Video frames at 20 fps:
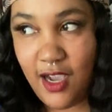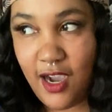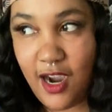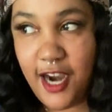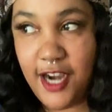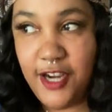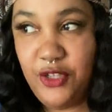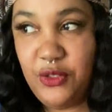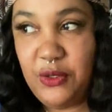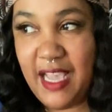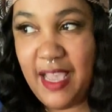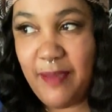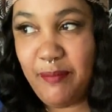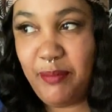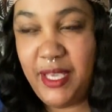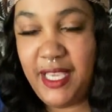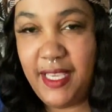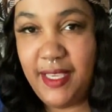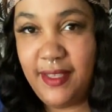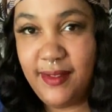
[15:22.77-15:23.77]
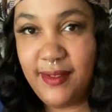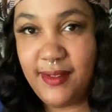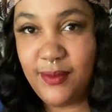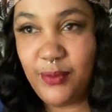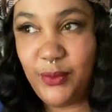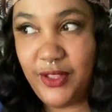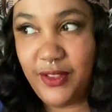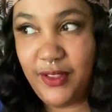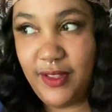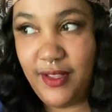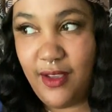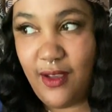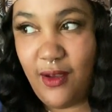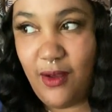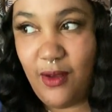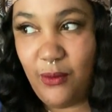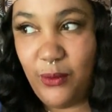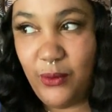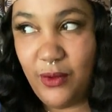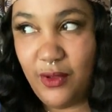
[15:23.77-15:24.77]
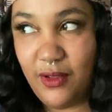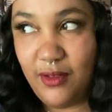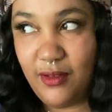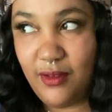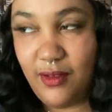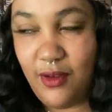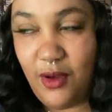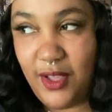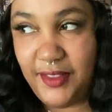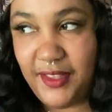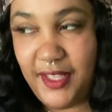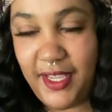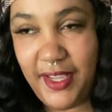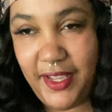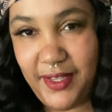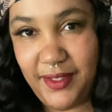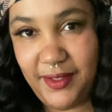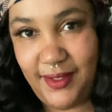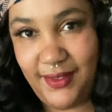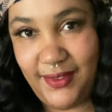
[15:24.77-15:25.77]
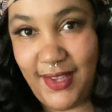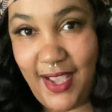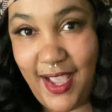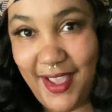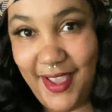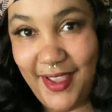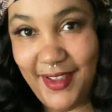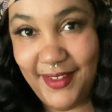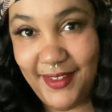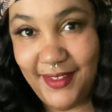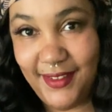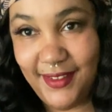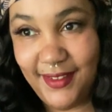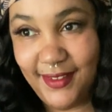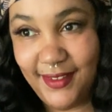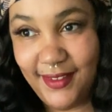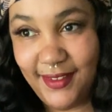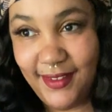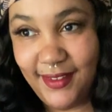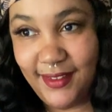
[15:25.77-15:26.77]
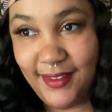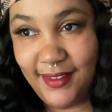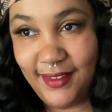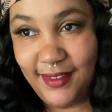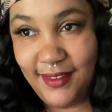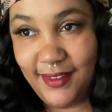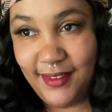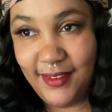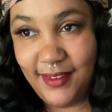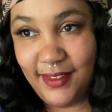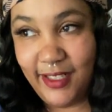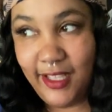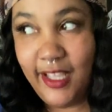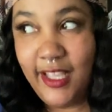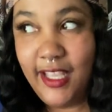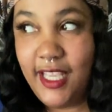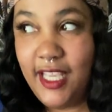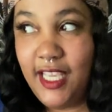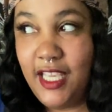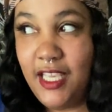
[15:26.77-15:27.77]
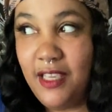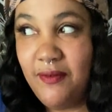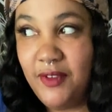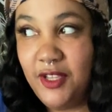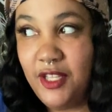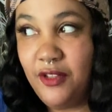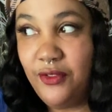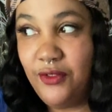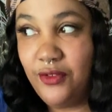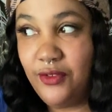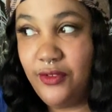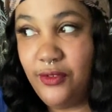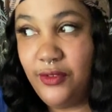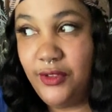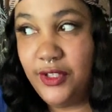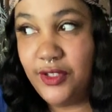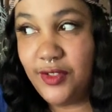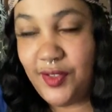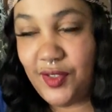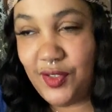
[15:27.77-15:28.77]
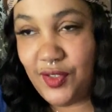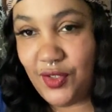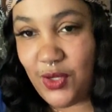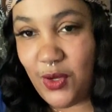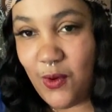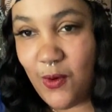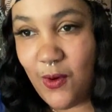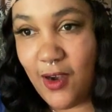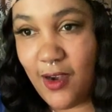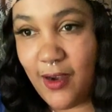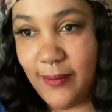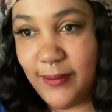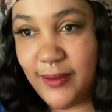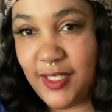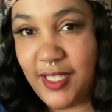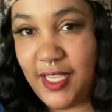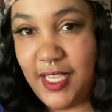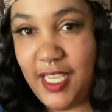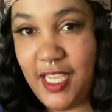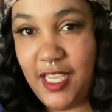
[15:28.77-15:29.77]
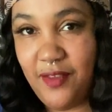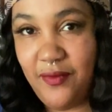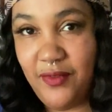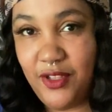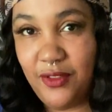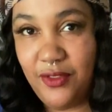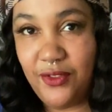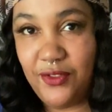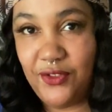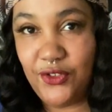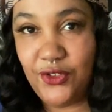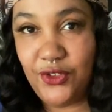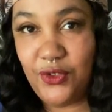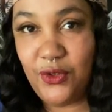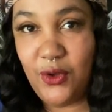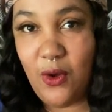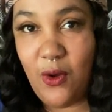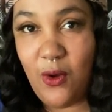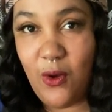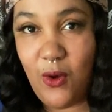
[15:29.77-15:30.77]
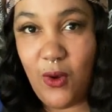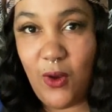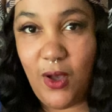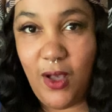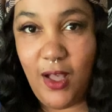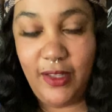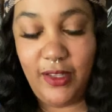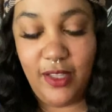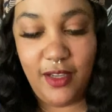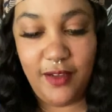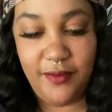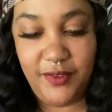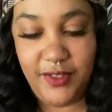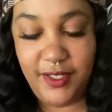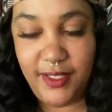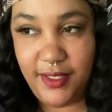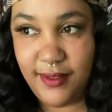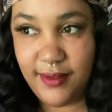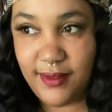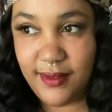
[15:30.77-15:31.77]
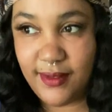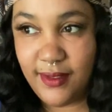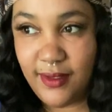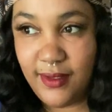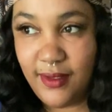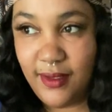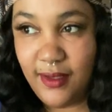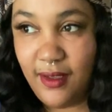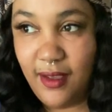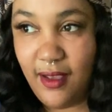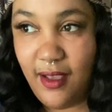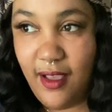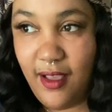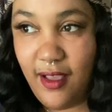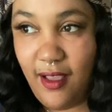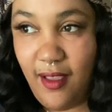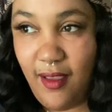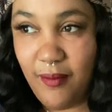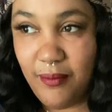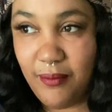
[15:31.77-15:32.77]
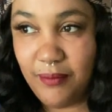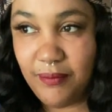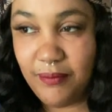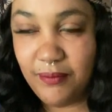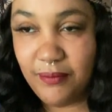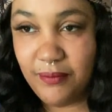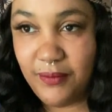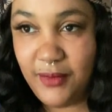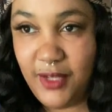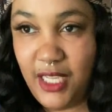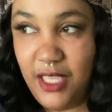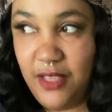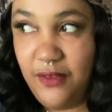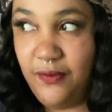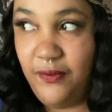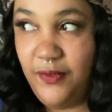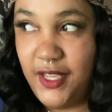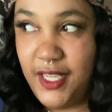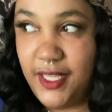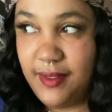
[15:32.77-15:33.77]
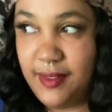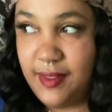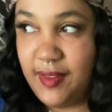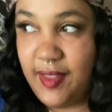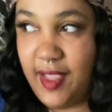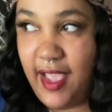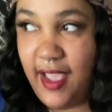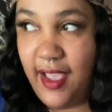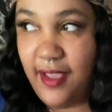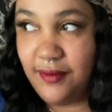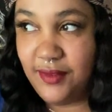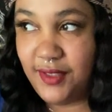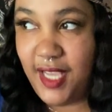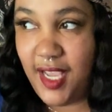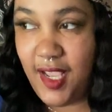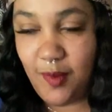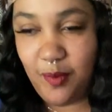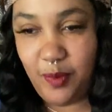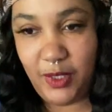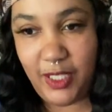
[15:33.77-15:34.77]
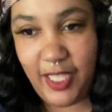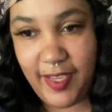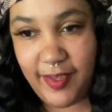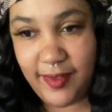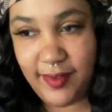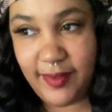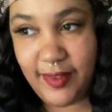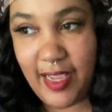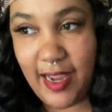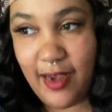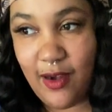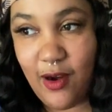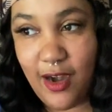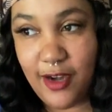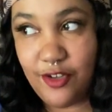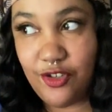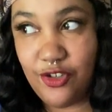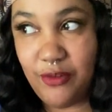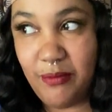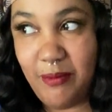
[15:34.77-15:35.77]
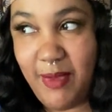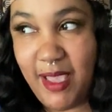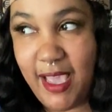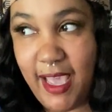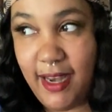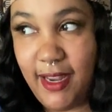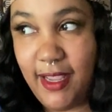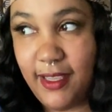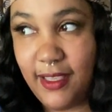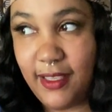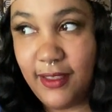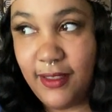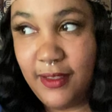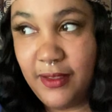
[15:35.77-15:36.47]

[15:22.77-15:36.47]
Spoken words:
Are you at peace on the inside? Even through the storms, even through all of these events that take place that are traumatic,